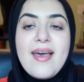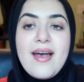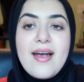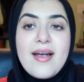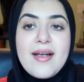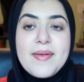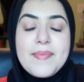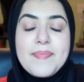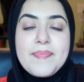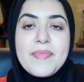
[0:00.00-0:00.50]

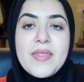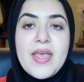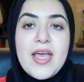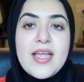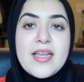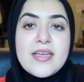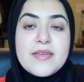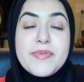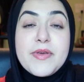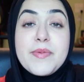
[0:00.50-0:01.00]

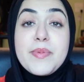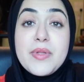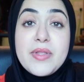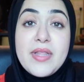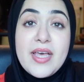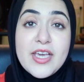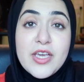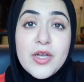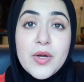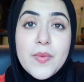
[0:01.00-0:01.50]
and people
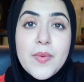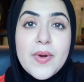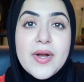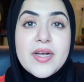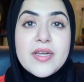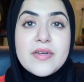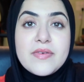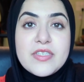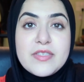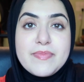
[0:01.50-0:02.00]
like your
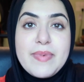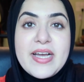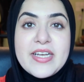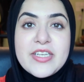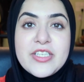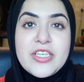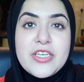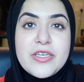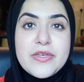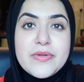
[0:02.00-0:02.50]
work and
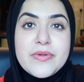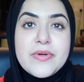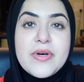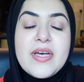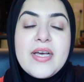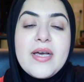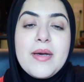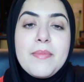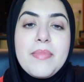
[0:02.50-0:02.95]
respect you,